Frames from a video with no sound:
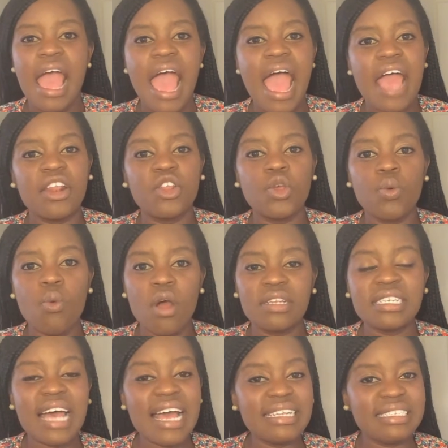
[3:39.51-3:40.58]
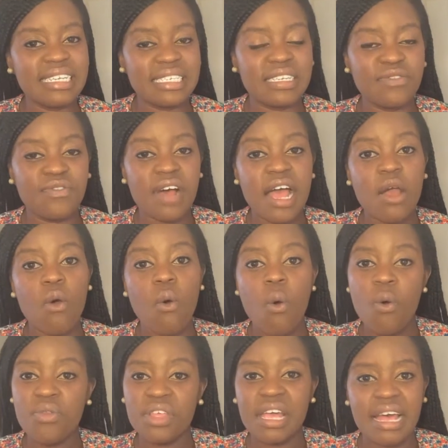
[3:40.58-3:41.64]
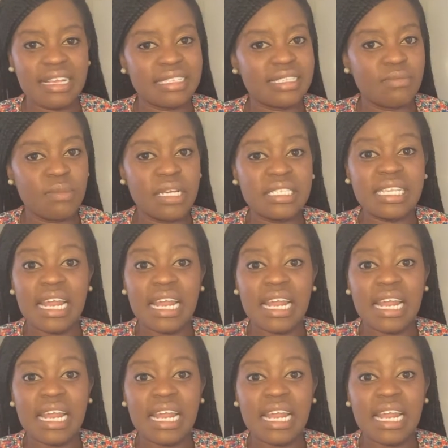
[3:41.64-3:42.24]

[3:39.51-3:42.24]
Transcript: and you want to identify all the customers